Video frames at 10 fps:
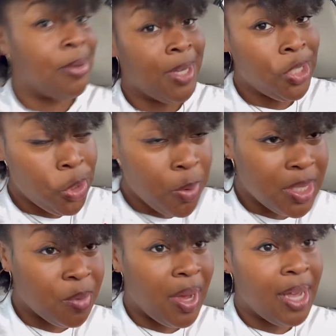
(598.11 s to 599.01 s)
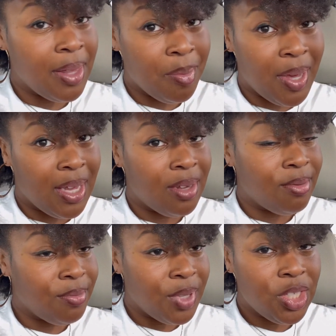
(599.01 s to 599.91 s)
Get you a smiling
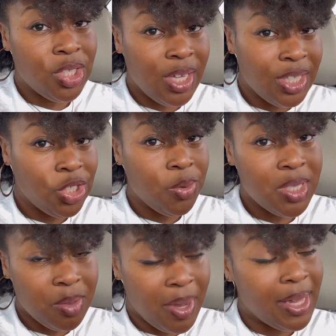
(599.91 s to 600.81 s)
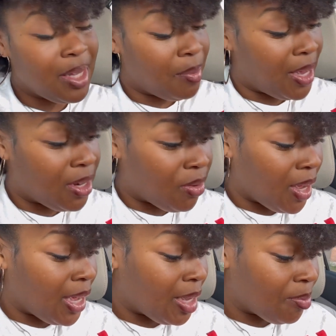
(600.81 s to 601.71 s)
man. Get, get you a smiling man,
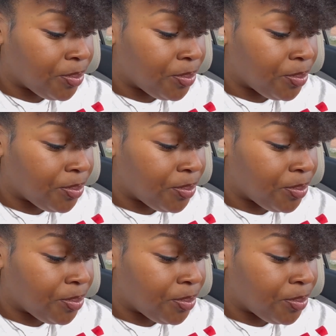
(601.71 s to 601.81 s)
okay?